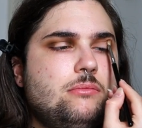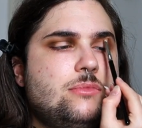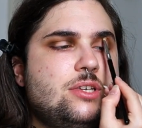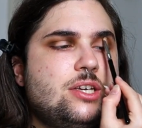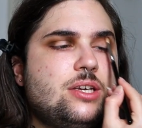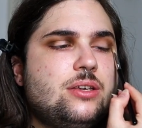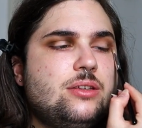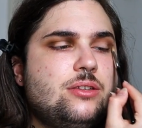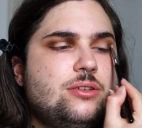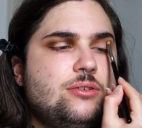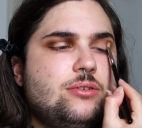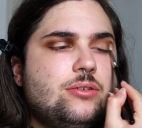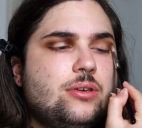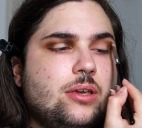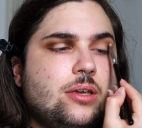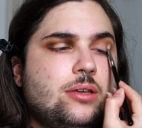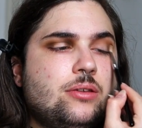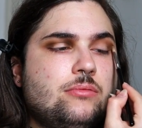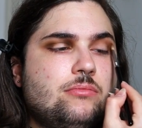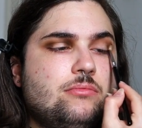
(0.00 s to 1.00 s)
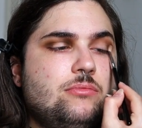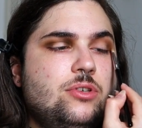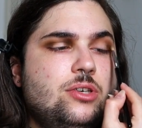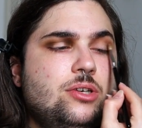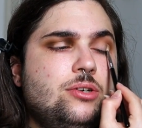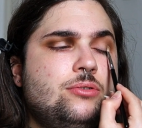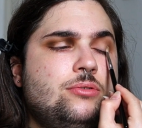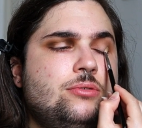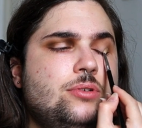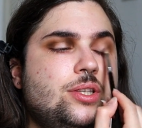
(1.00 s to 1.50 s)
take into account
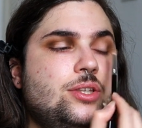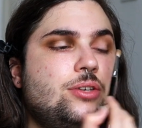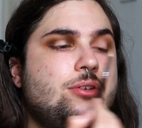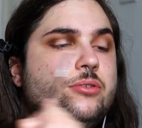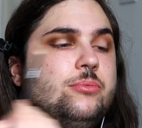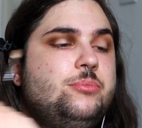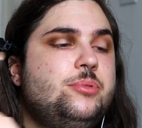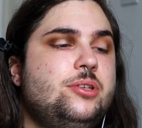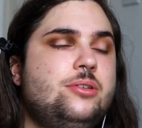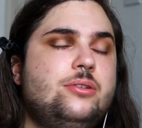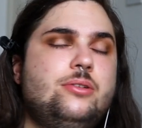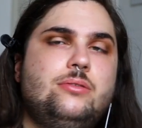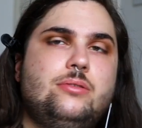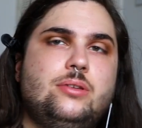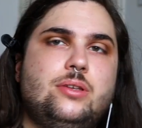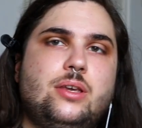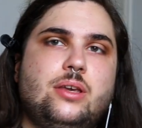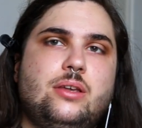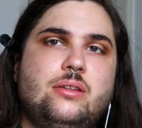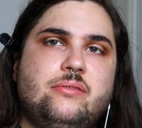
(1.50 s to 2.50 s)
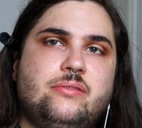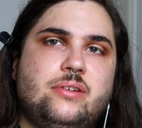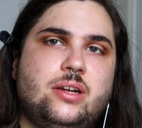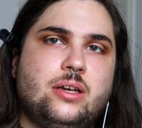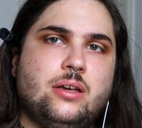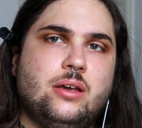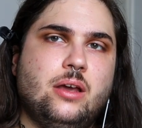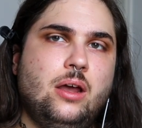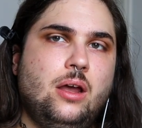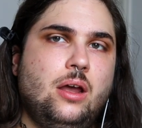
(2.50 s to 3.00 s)
you and your opinion and kind of
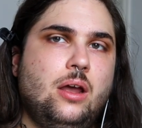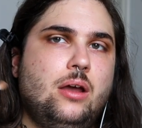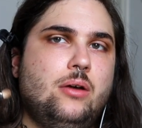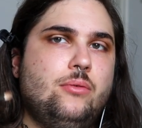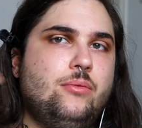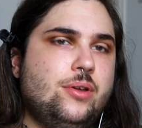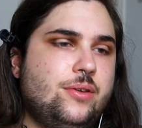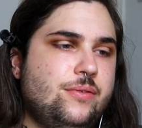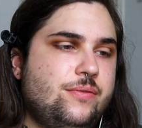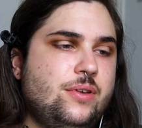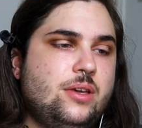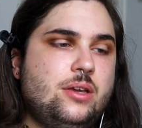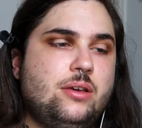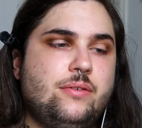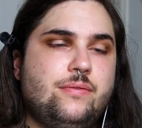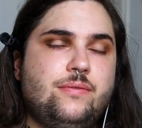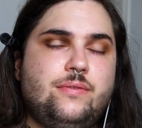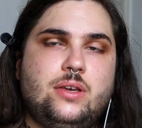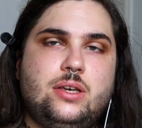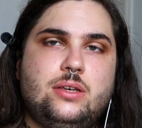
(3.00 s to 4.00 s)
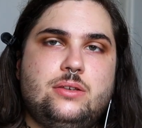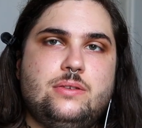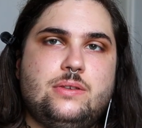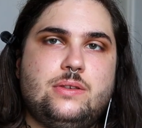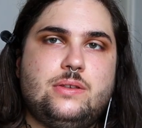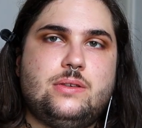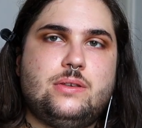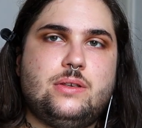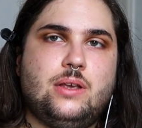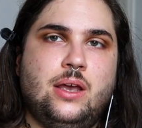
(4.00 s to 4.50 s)
like what you think of
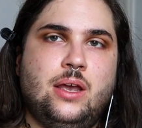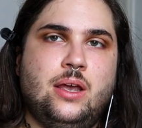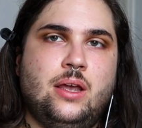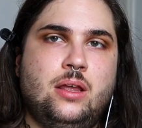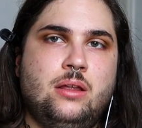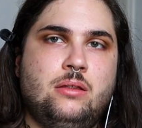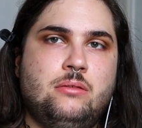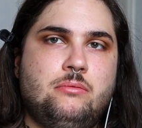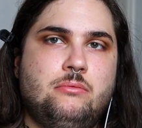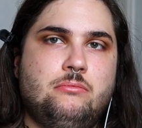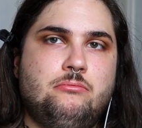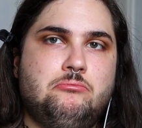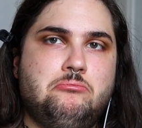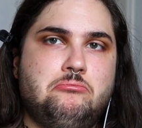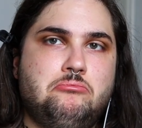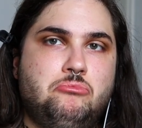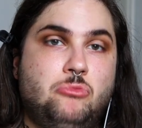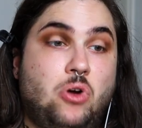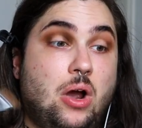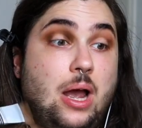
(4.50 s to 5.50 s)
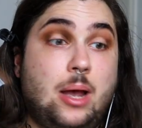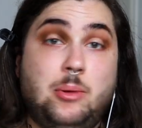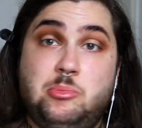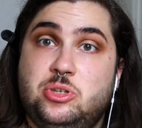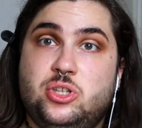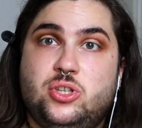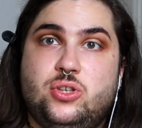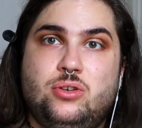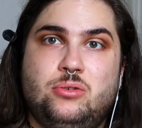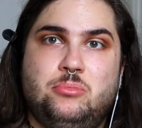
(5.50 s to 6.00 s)
things and what
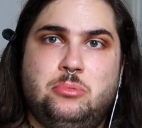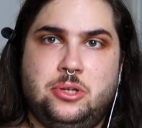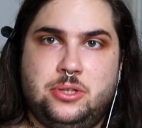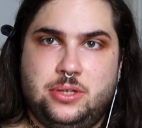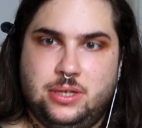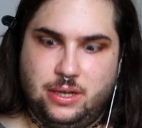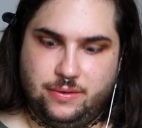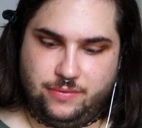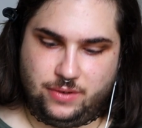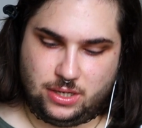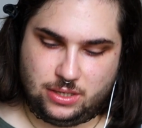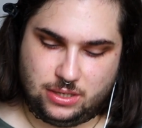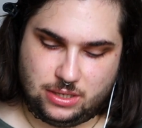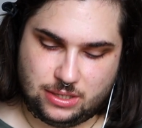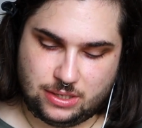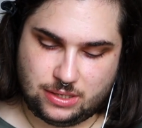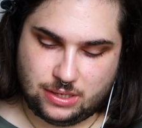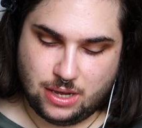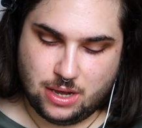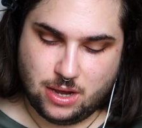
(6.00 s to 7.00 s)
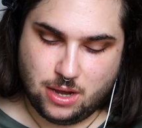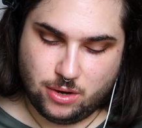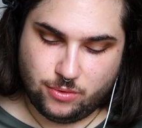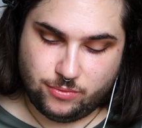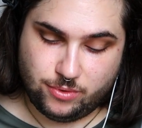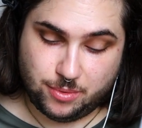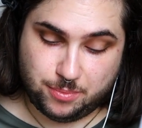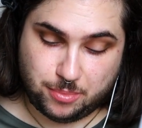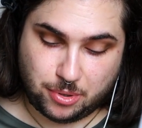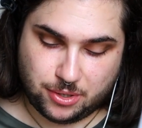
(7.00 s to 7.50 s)
happens to your body. I think that's
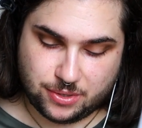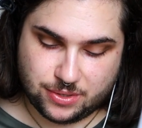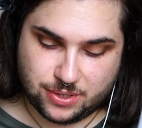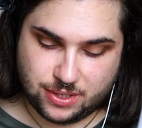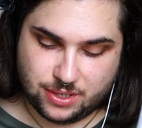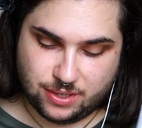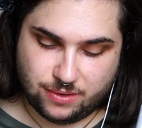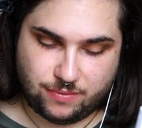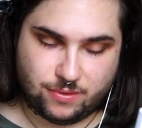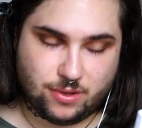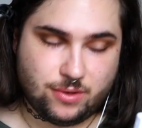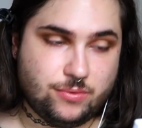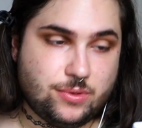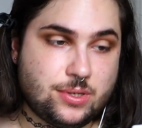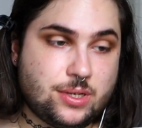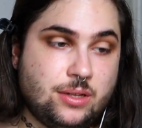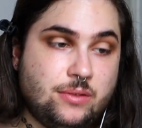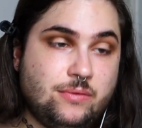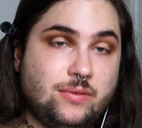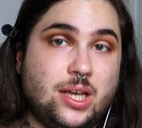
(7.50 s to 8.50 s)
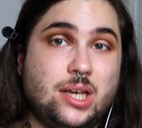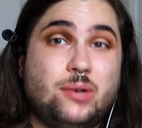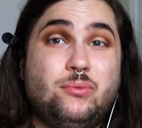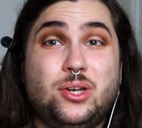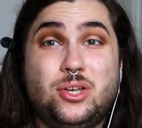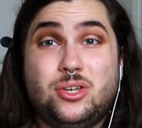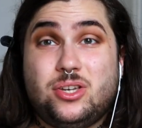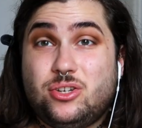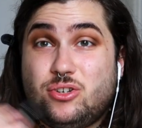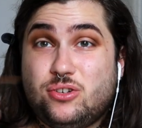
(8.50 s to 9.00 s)
really positive though. It's kind of like,
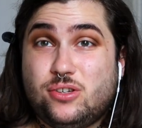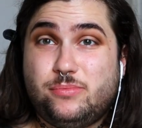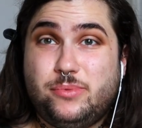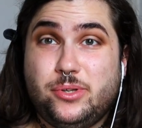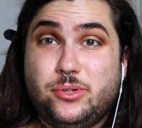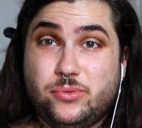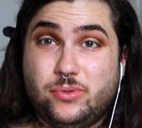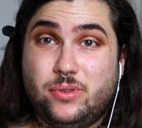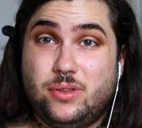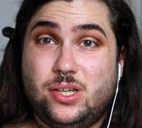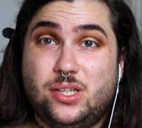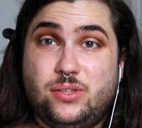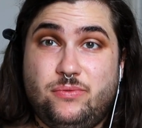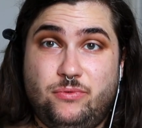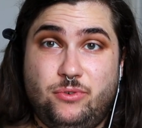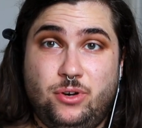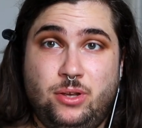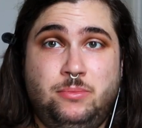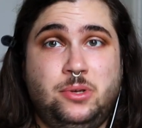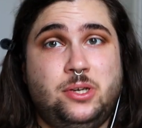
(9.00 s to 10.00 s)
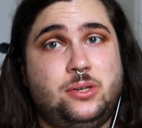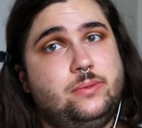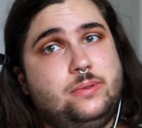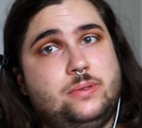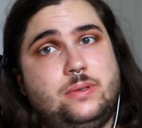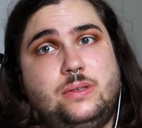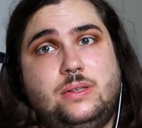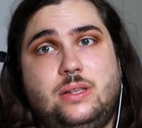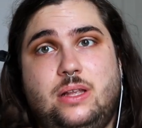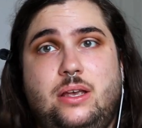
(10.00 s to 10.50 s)
well, you can choose between these three
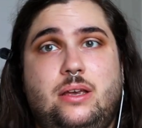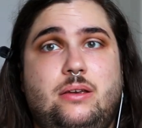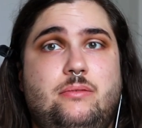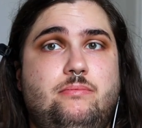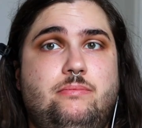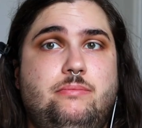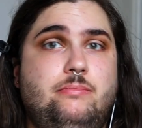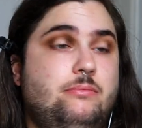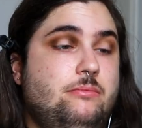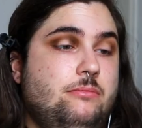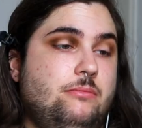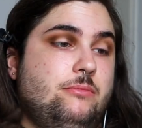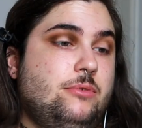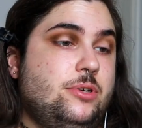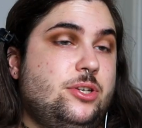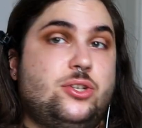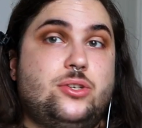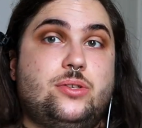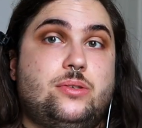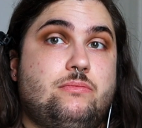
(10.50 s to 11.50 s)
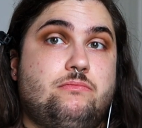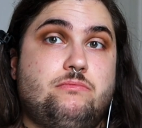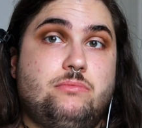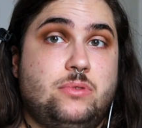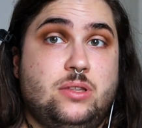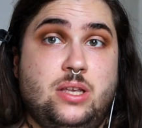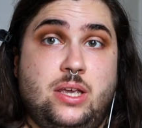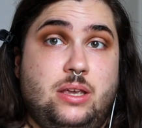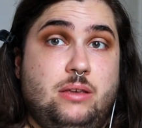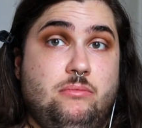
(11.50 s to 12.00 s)
because it's like, we're just,
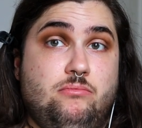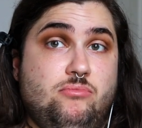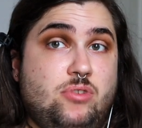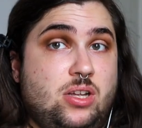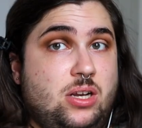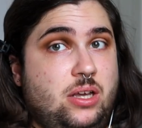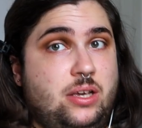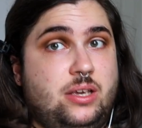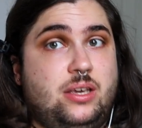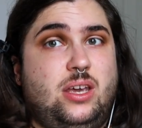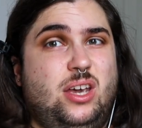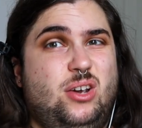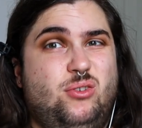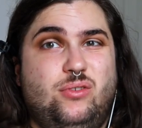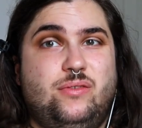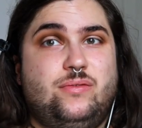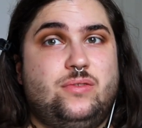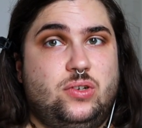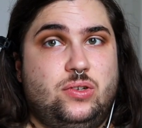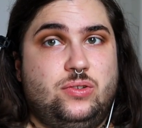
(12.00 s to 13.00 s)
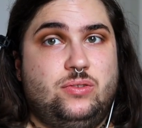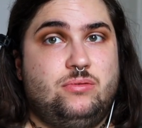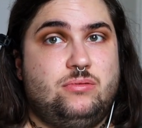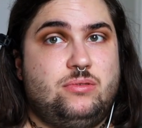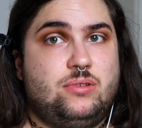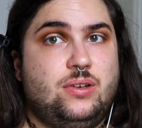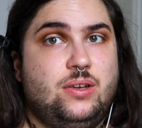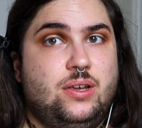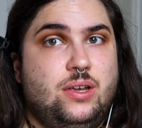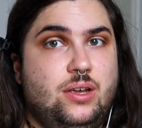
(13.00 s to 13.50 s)
they're like
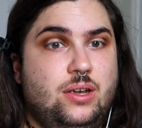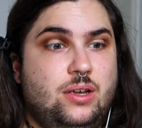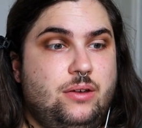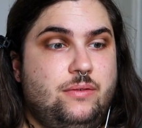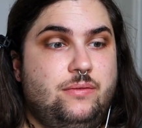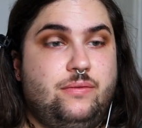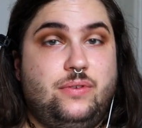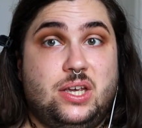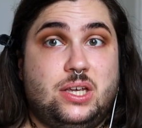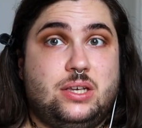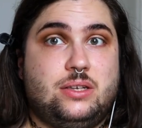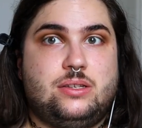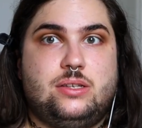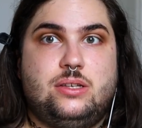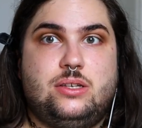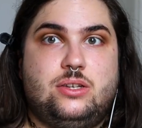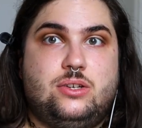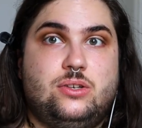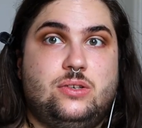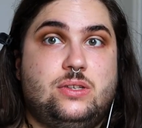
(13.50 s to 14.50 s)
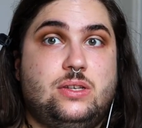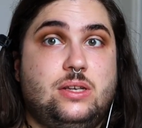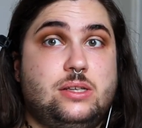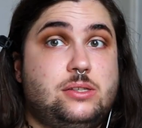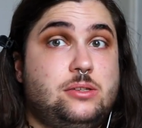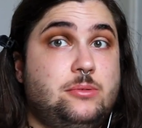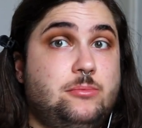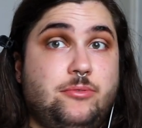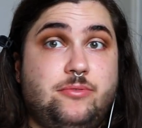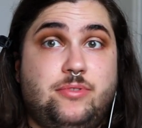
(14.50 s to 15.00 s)
equivalent things. It's just that
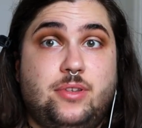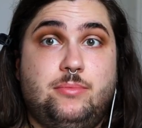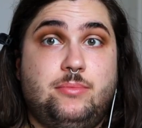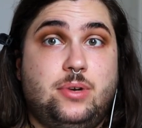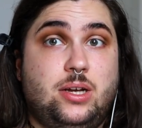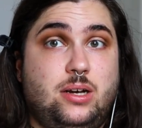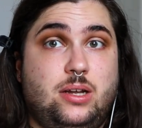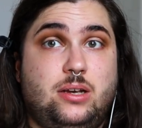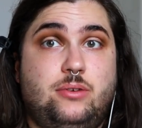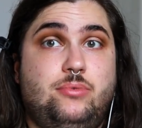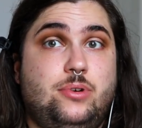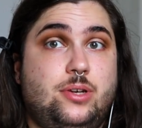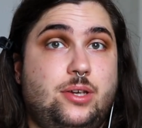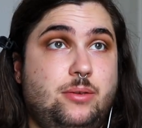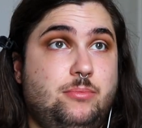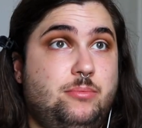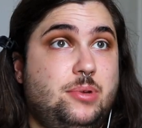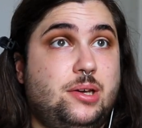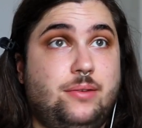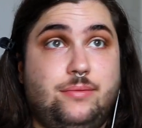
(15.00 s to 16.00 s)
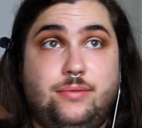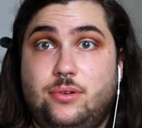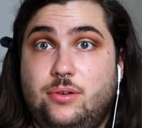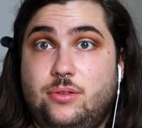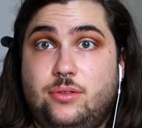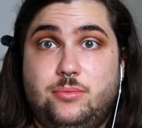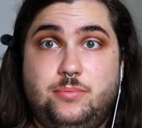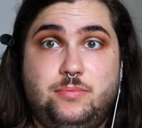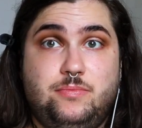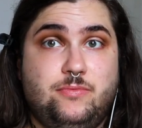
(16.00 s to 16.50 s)
some of them are like working better
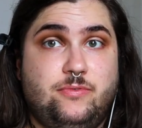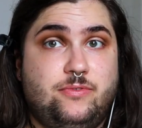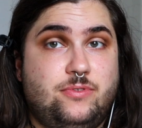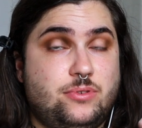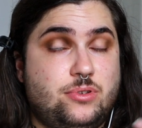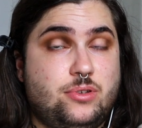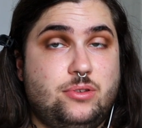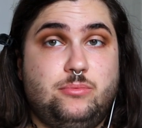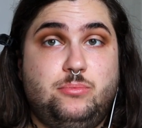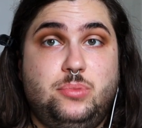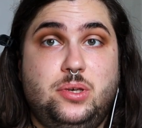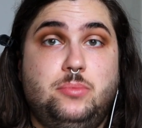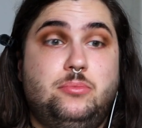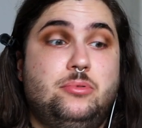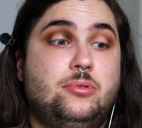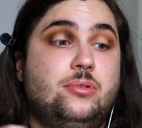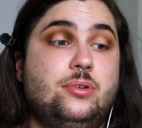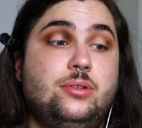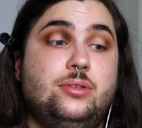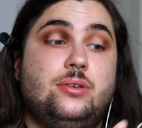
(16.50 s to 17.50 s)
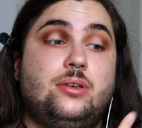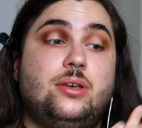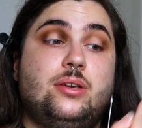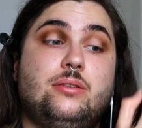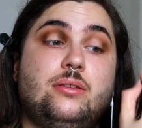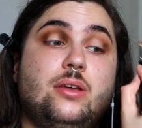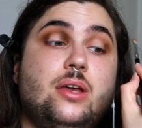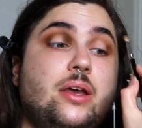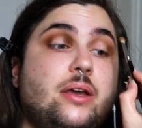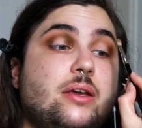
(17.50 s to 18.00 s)
for some people, and you
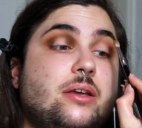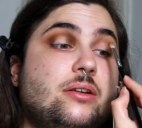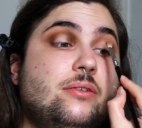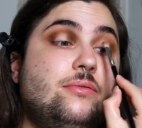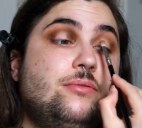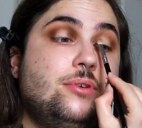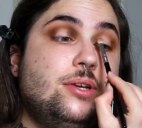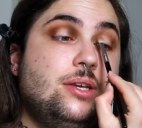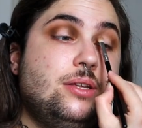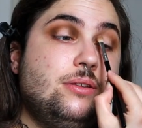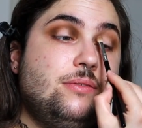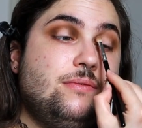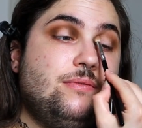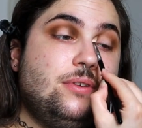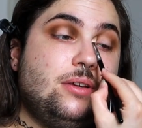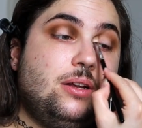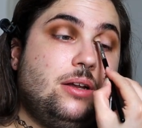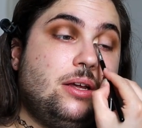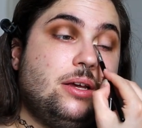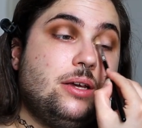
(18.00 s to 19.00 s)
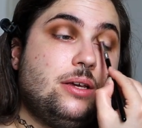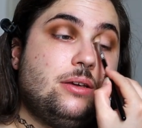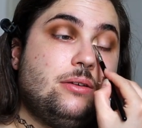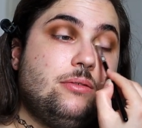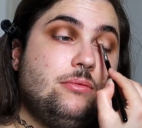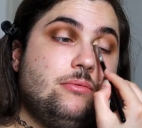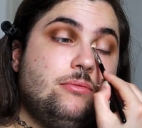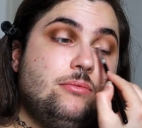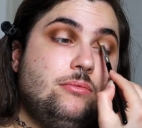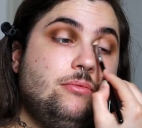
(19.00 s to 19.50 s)
can kind of read and feel
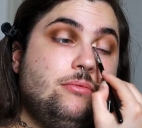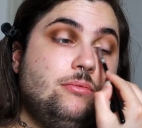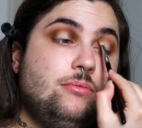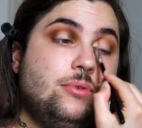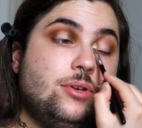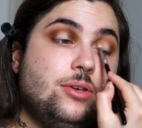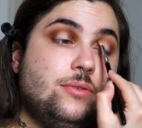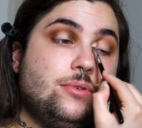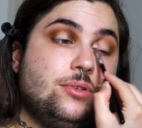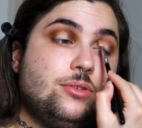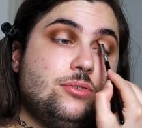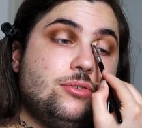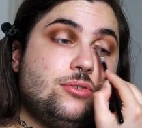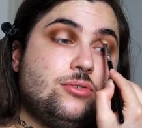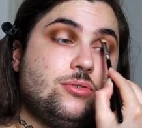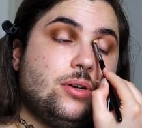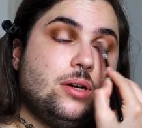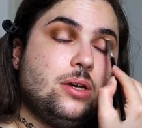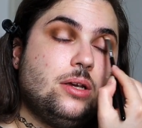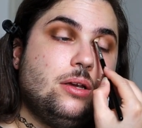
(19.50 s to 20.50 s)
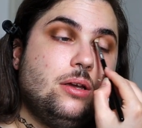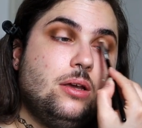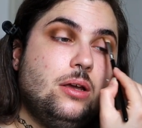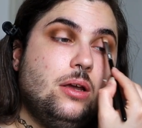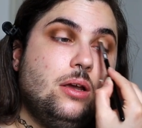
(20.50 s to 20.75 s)
like what you want to try.